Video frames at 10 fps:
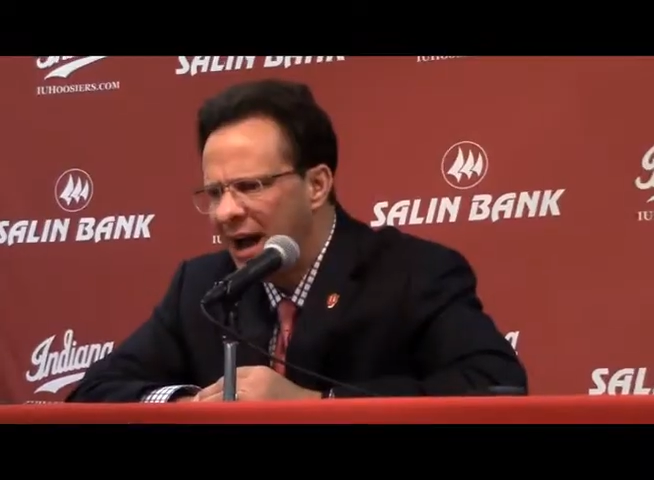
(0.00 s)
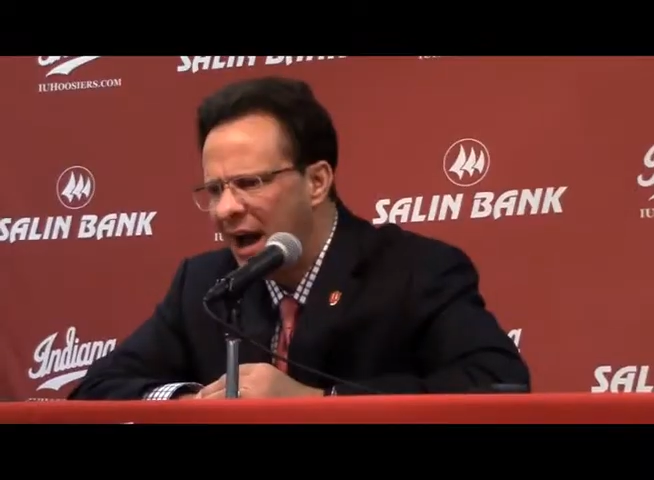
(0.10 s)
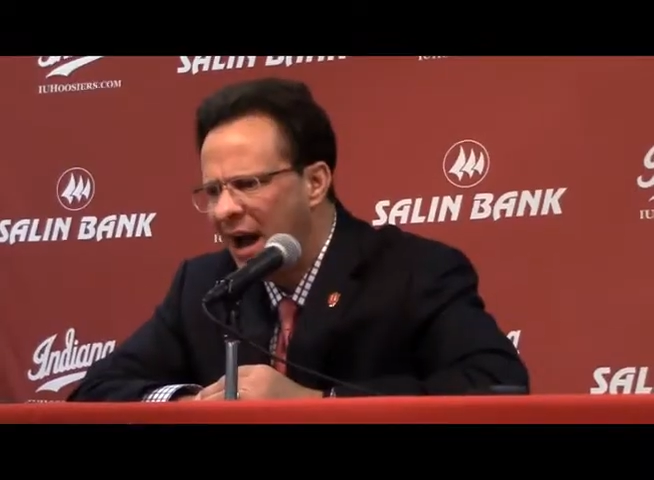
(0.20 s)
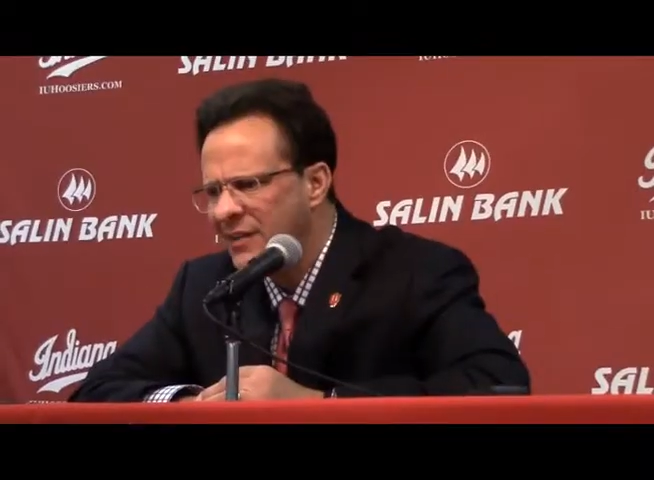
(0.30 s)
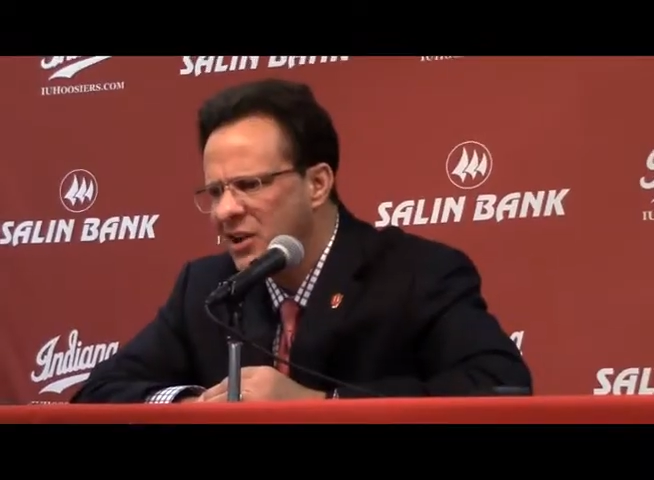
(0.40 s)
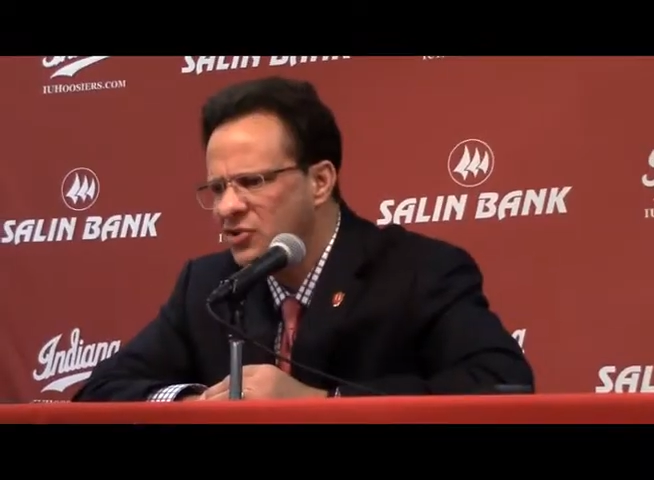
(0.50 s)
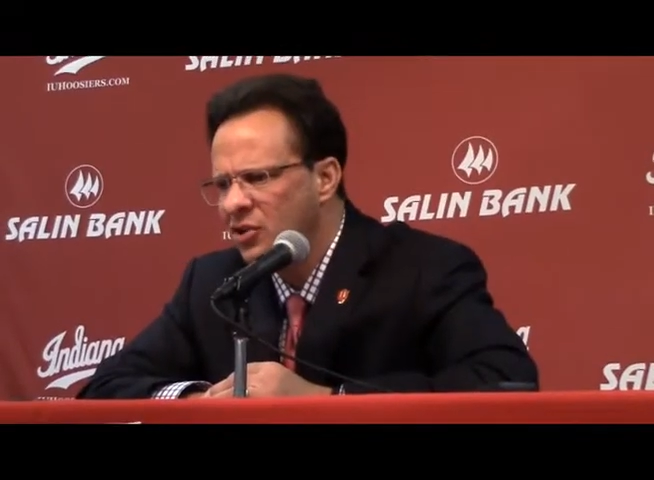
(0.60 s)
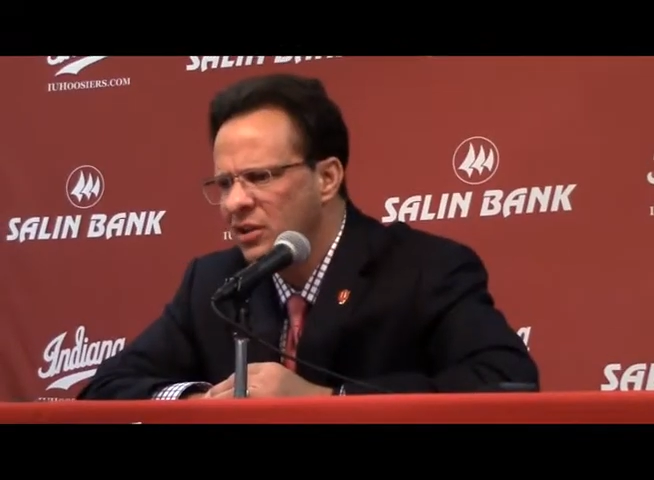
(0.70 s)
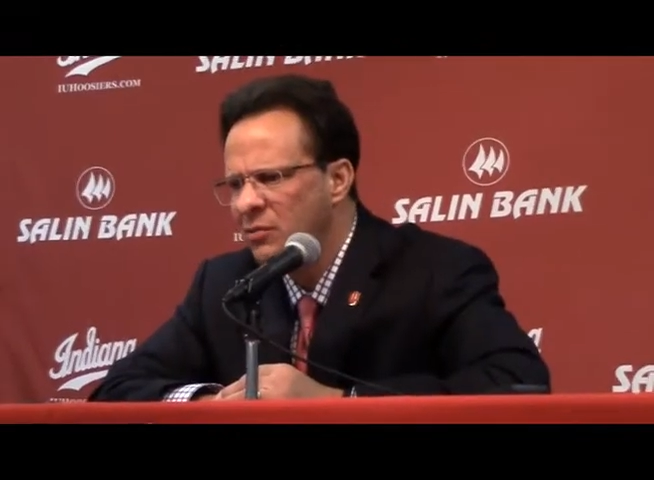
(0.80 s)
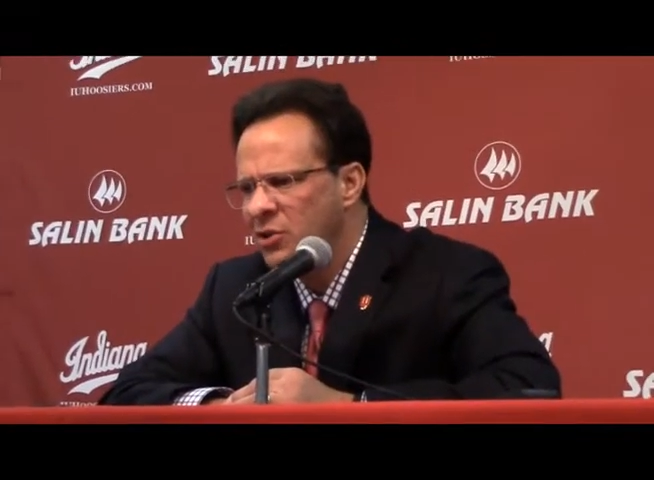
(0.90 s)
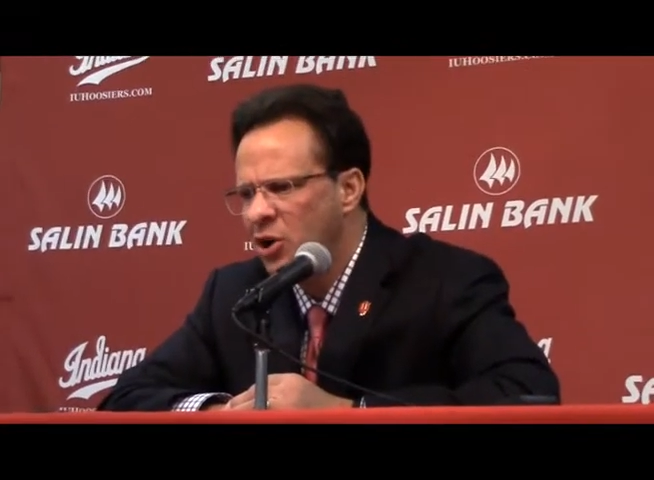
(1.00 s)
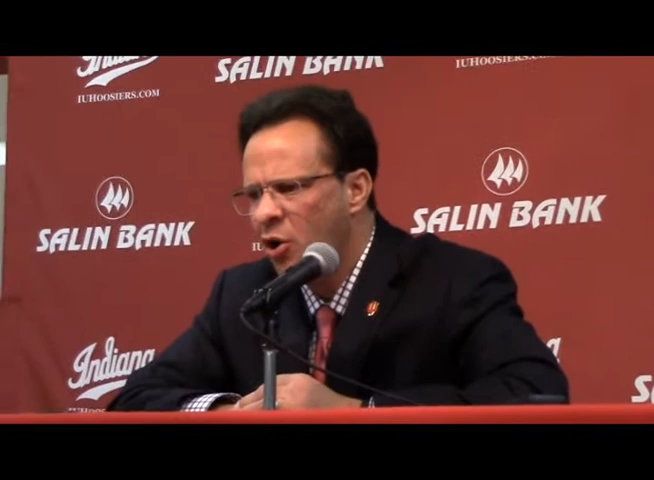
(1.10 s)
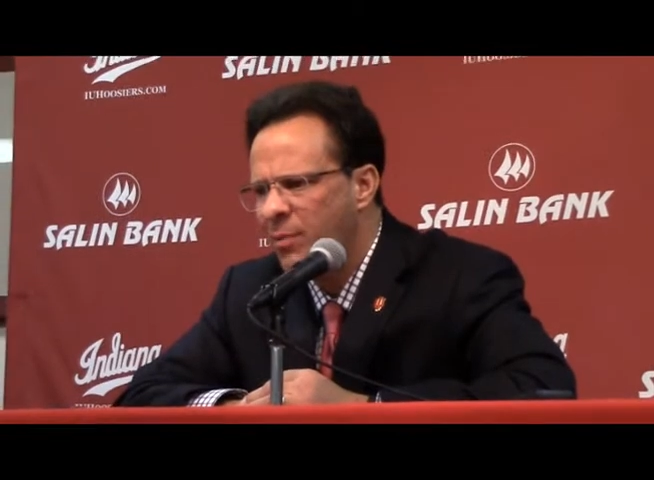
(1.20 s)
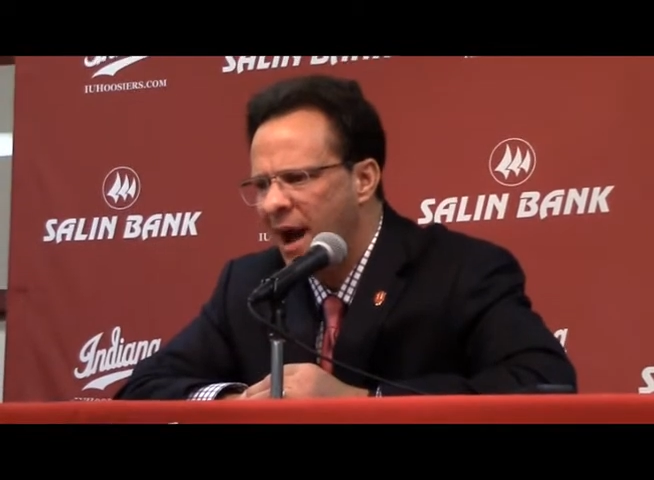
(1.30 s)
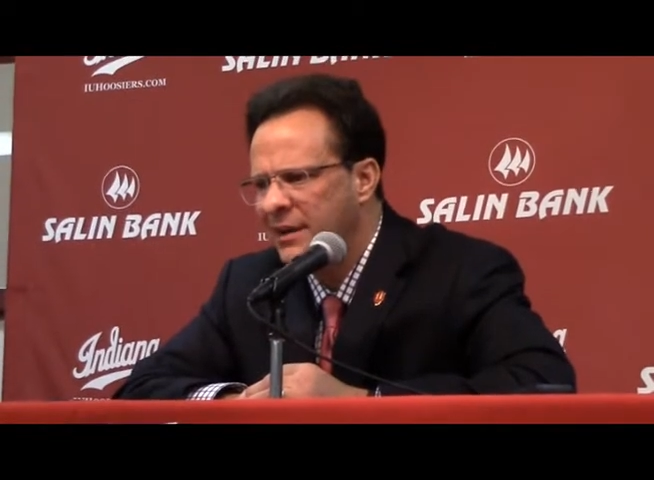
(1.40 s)
I think certainly when you
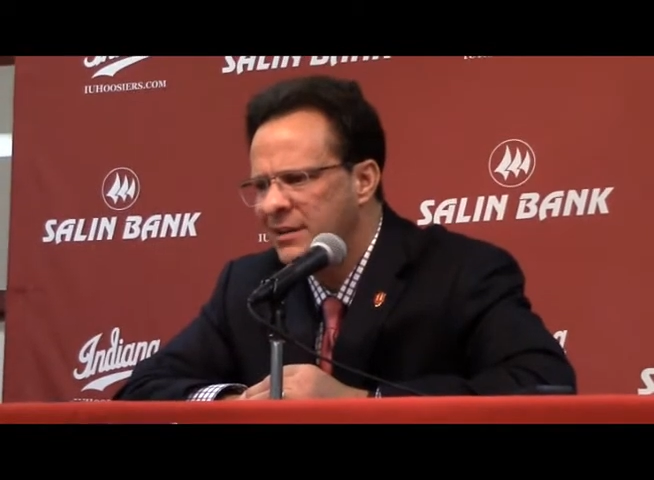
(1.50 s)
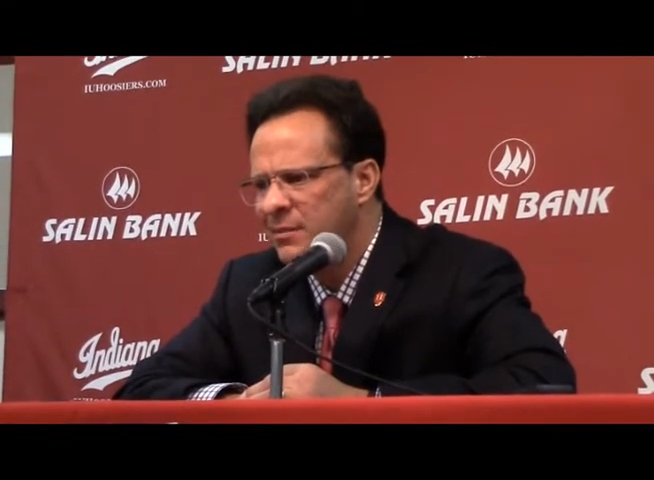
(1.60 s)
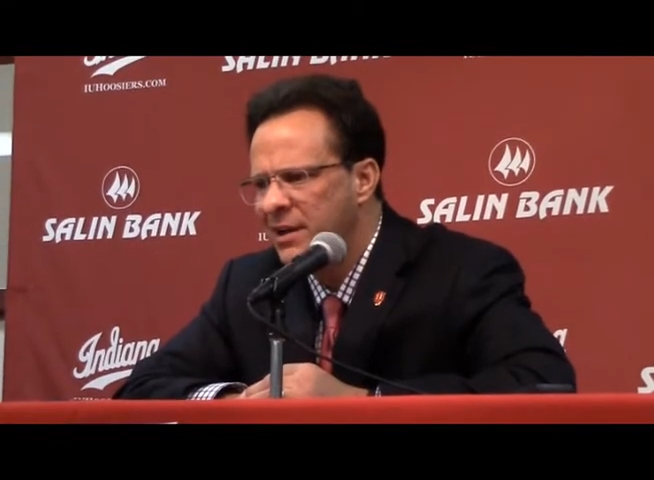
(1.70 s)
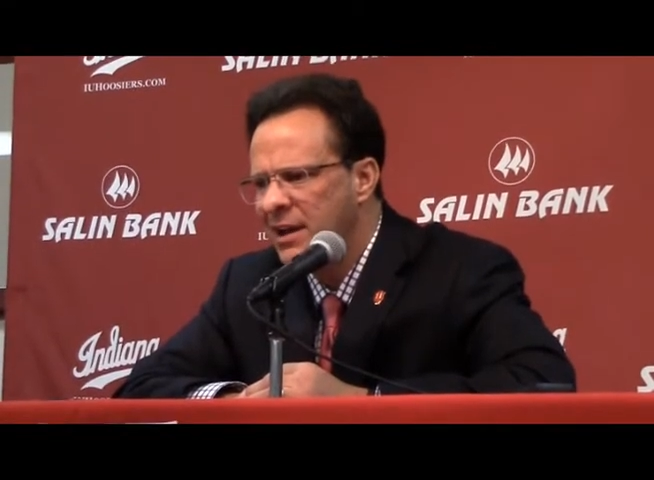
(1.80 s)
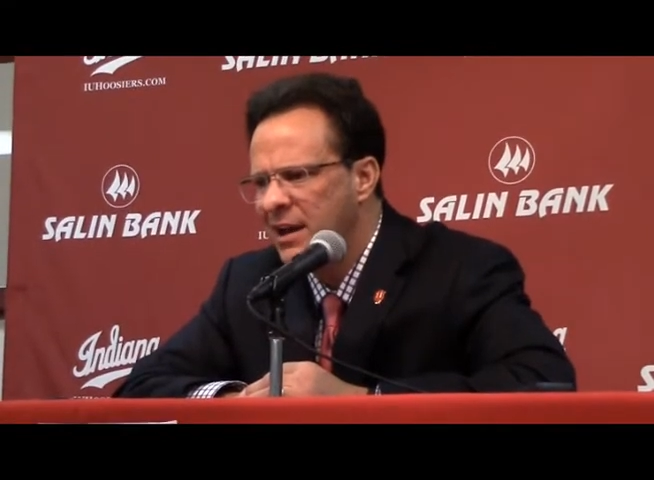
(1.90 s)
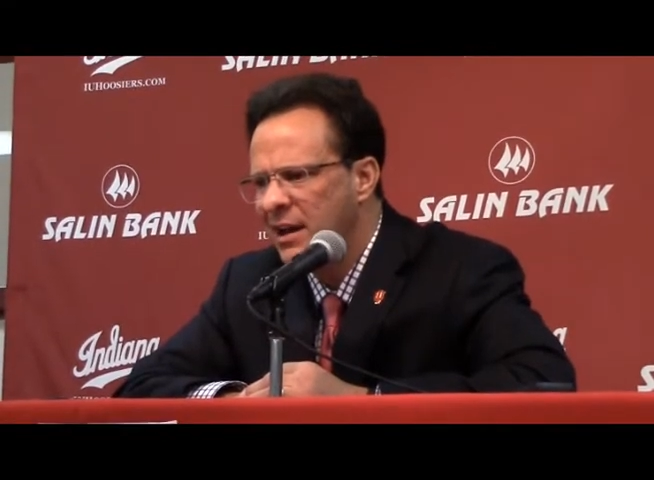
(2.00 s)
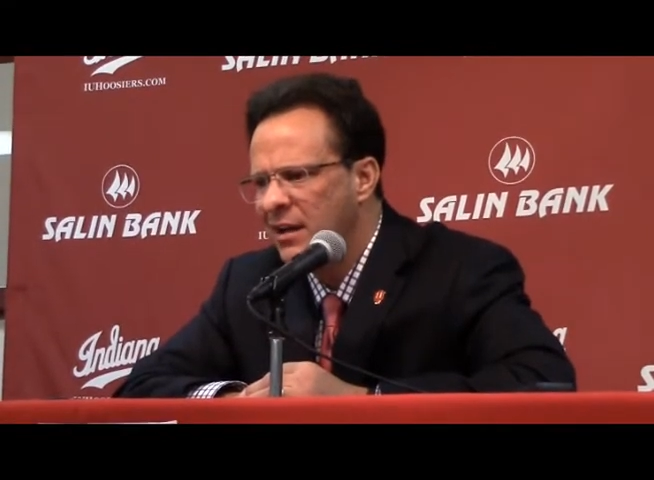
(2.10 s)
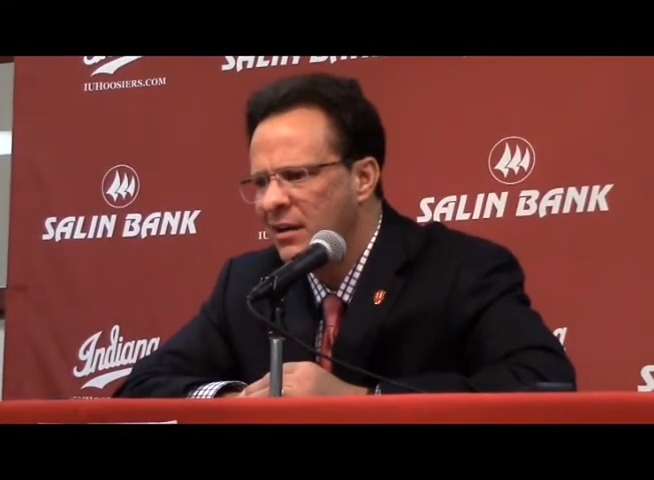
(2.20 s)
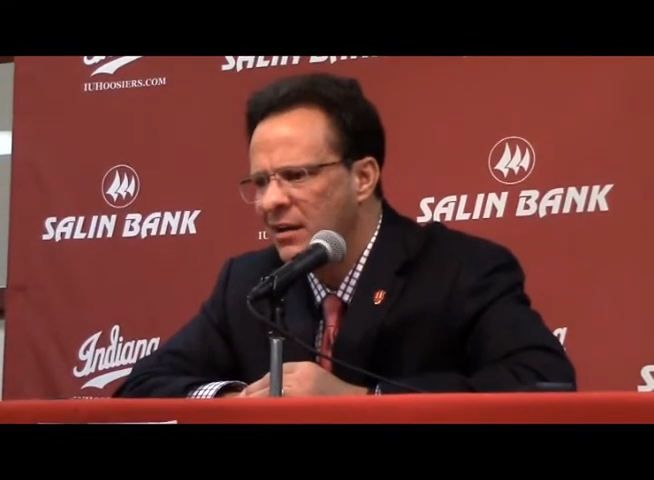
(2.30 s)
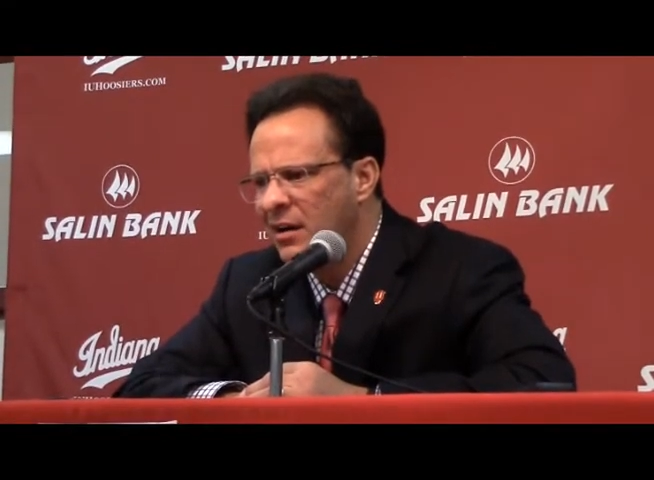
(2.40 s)
go back to the beginning